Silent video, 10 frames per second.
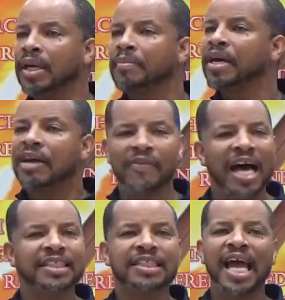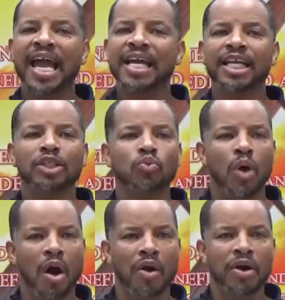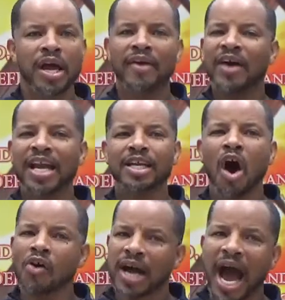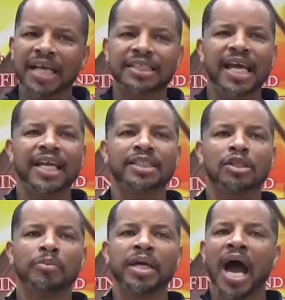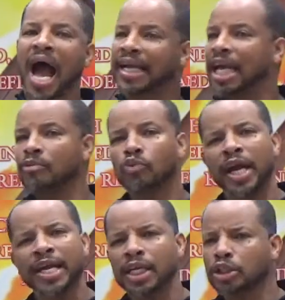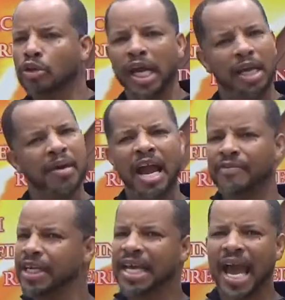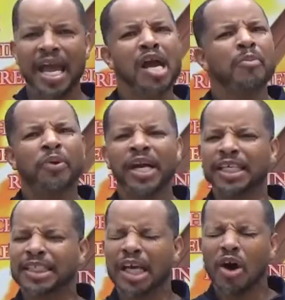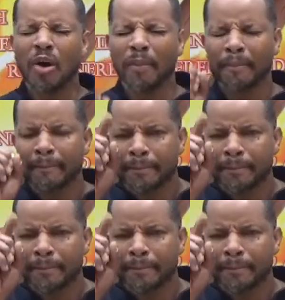But if I stay in this word, if I know God said this to me, I keep reading the dream every day, pretty soon,